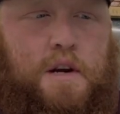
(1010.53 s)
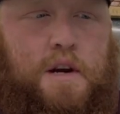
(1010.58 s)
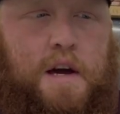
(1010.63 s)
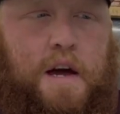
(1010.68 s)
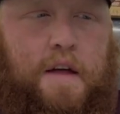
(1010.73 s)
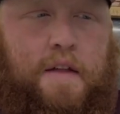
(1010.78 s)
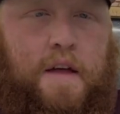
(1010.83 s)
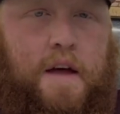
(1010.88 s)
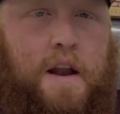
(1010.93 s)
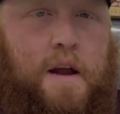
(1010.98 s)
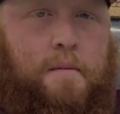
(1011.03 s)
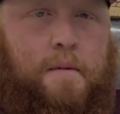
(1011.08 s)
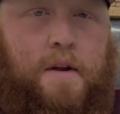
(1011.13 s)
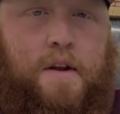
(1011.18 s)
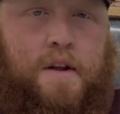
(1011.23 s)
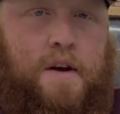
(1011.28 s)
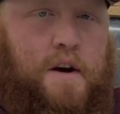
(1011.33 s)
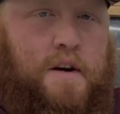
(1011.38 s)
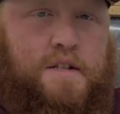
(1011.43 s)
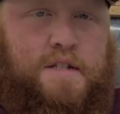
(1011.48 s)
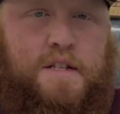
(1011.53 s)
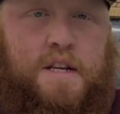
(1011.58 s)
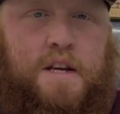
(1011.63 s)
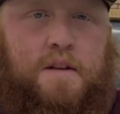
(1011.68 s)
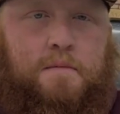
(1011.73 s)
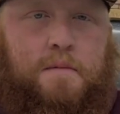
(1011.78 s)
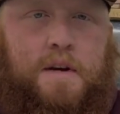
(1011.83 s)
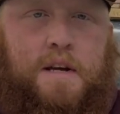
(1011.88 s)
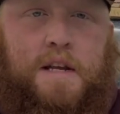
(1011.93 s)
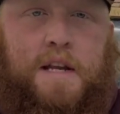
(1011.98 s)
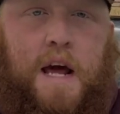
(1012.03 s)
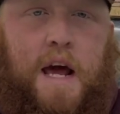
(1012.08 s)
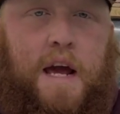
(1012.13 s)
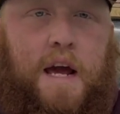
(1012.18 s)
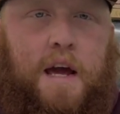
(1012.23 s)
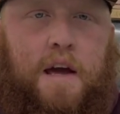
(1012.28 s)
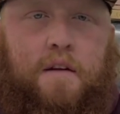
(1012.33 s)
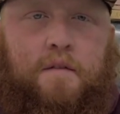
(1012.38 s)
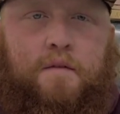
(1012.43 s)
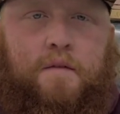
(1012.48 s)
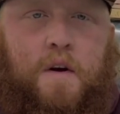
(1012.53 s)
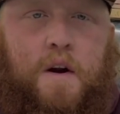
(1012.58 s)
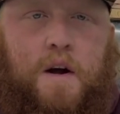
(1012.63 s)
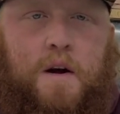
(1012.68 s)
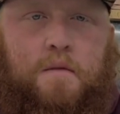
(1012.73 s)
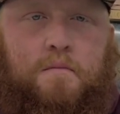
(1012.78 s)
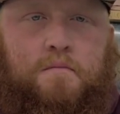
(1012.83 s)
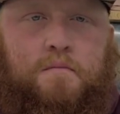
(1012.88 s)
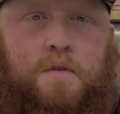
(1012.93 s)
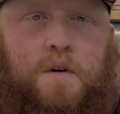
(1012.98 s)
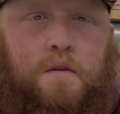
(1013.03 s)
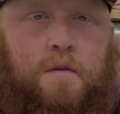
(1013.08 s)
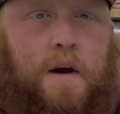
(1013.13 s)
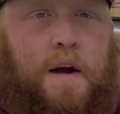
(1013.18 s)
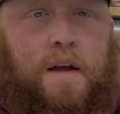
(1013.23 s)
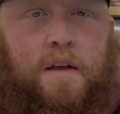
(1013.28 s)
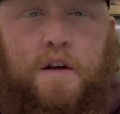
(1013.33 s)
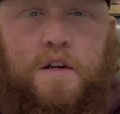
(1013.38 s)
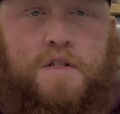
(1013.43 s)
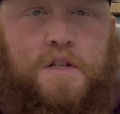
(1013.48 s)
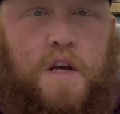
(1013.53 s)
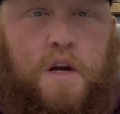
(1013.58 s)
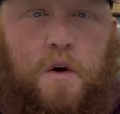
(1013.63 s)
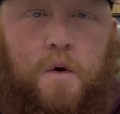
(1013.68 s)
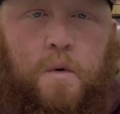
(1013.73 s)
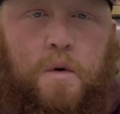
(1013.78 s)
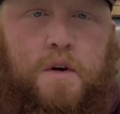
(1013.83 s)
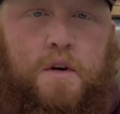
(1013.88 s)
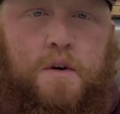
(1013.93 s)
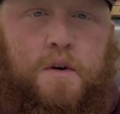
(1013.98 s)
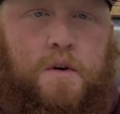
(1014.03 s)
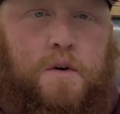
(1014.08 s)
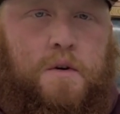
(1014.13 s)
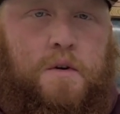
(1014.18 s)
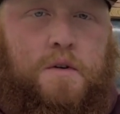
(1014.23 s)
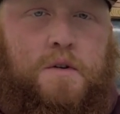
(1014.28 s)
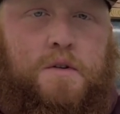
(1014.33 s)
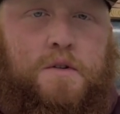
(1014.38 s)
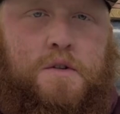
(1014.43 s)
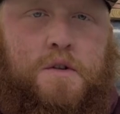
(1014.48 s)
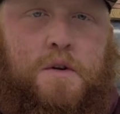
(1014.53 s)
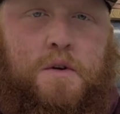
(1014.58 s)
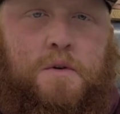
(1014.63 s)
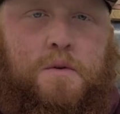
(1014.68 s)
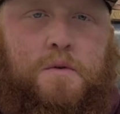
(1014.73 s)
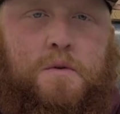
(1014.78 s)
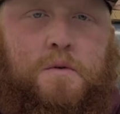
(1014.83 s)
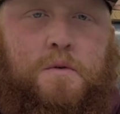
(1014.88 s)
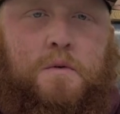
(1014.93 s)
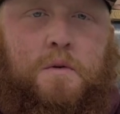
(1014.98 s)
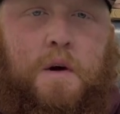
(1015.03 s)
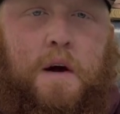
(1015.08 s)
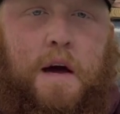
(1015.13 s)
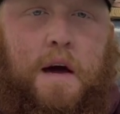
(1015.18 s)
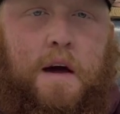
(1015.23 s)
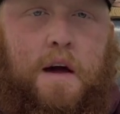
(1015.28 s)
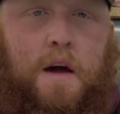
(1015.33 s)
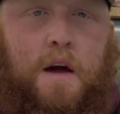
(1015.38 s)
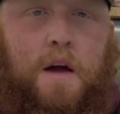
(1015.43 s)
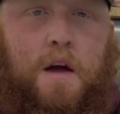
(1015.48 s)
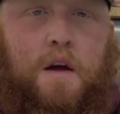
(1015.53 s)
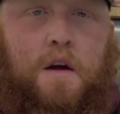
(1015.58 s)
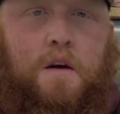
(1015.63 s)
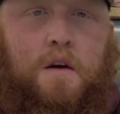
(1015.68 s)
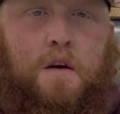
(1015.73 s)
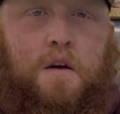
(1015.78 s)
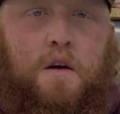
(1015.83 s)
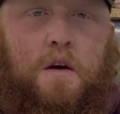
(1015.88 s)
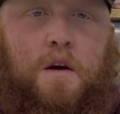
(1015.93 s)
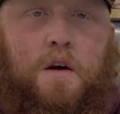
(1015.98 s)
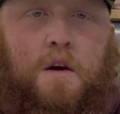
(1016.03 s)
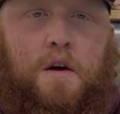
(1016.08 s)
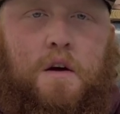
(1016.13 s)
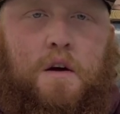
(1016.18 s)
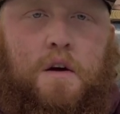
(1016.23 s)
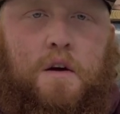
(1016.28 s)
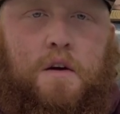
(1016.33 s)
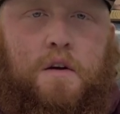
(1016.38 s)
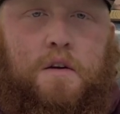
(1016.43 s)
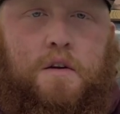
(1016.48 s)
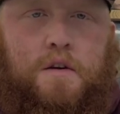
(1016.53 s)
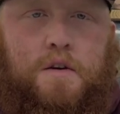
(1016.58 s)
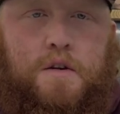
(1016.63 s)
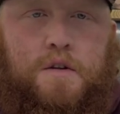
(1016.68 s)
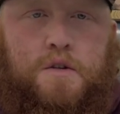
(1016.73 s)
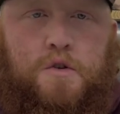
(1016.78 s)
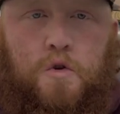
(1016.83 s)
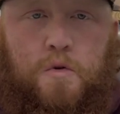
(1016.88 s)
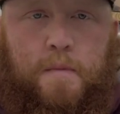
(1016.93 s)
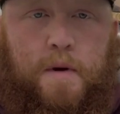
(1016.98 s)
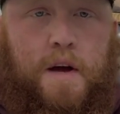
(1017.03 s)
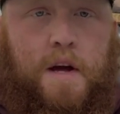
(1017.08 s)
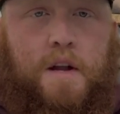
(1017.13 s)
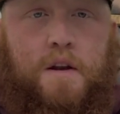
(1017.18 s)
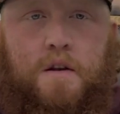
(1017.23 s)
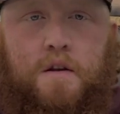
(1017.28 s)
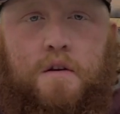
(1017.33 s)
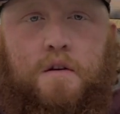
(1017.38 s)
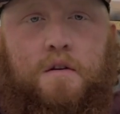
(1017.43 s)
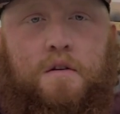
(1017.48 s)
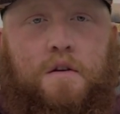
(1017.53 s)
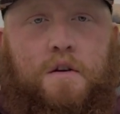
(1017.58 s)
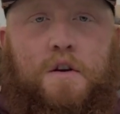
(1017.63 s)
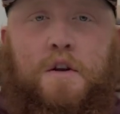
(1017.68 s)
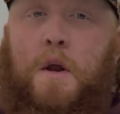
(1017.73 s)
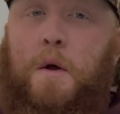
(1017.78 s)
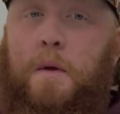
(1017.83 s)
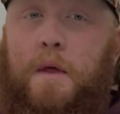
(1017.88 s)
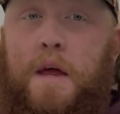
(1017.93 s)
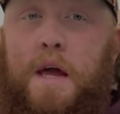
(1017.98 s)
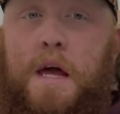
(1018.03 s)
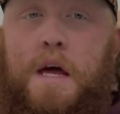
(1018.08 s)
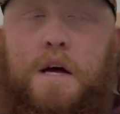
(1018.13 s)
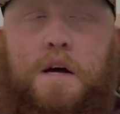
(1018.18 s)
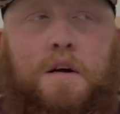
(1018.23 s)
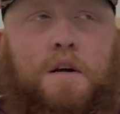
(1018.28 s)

And then, I mean, y'all seen me take it from a regular single wheel to a short bed dually.